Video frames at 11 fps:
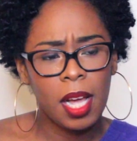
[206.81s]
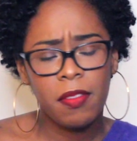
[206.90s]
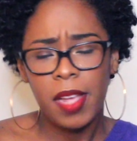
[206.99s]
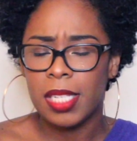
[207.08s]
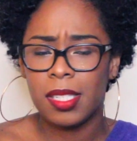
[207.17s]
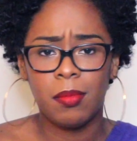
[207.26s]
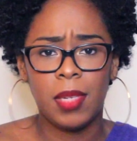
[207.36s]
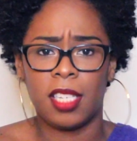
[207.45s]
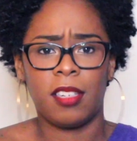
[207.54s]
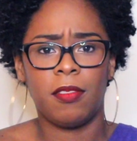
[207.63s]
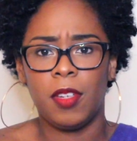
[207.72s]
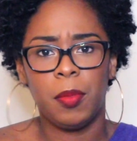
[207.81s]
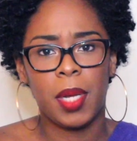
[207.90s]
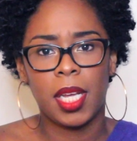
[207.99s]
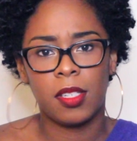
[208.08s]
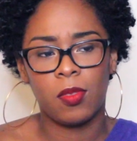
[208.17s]
I've had some negative
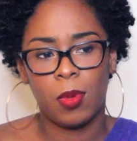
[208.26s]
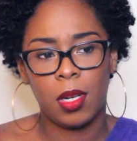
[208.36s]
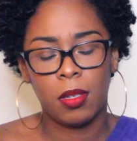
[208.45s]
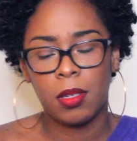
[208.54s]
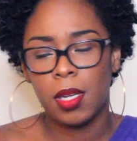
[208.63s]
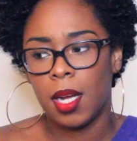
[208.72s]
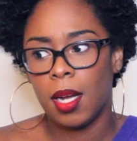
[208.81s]
feedback as well.